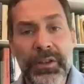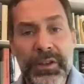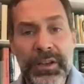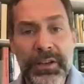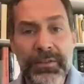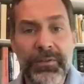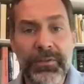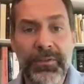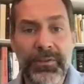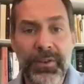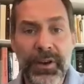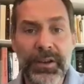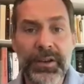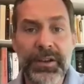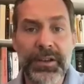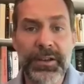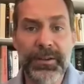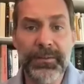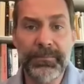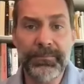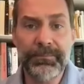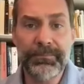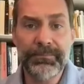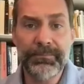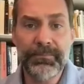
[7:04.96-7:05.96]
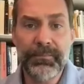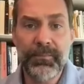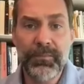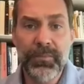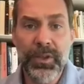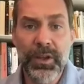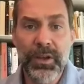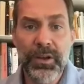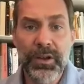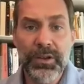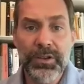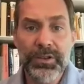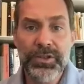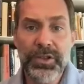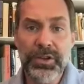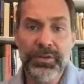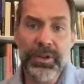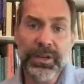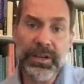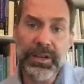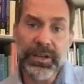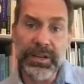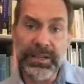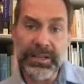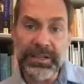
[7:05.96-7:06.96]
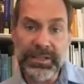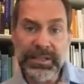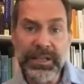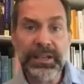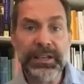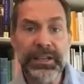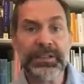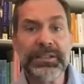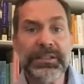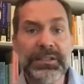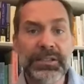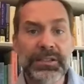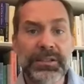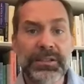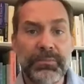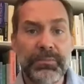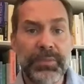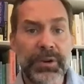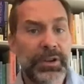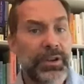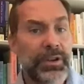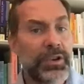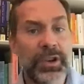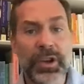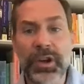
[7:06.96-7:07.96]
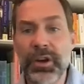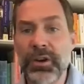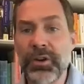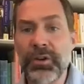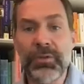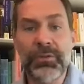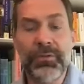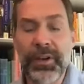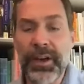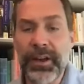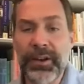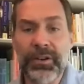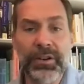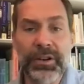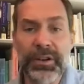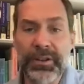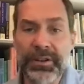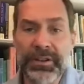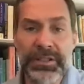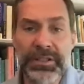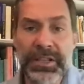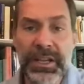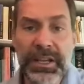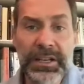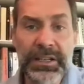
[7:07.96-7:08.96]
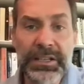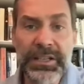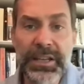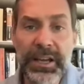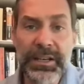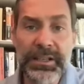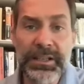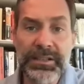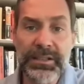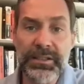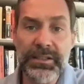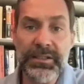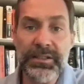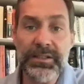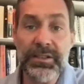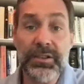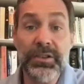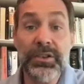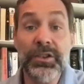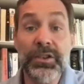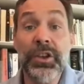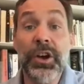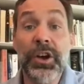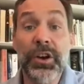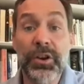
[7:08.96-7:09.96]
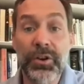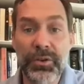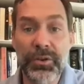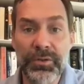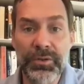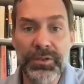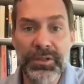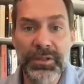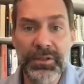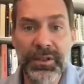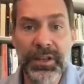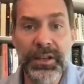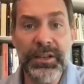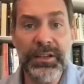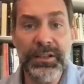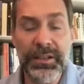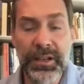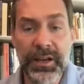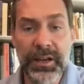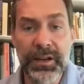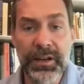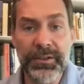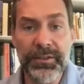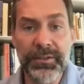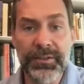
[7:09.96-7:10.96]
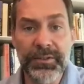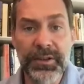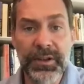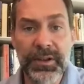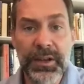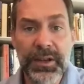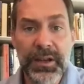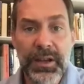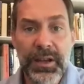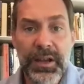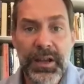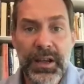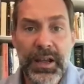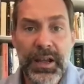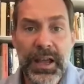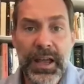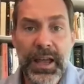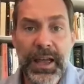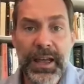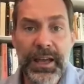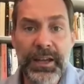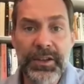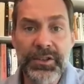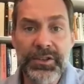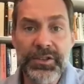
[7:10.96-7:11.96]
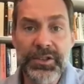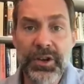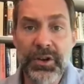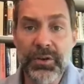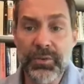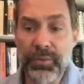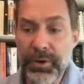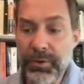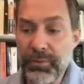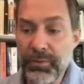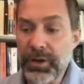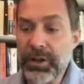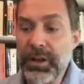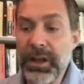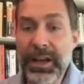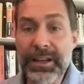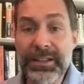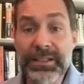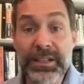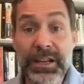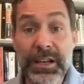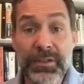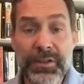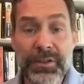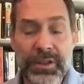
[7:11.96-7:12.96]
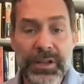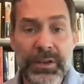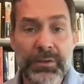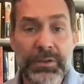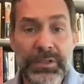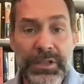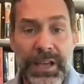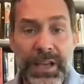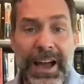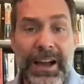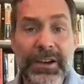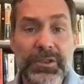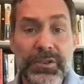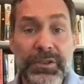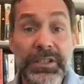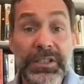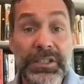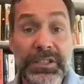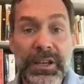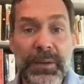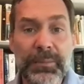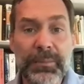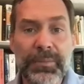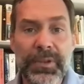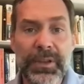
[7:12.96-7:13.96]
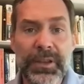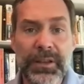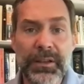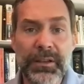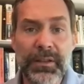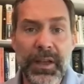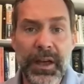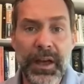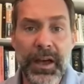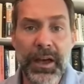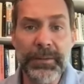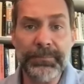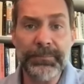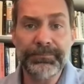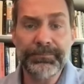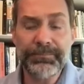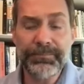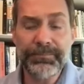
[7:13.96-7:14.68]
didn't fund it. So it exists, but no veteran in the state of Texas knows that it does. And so we realized there that there was actually something that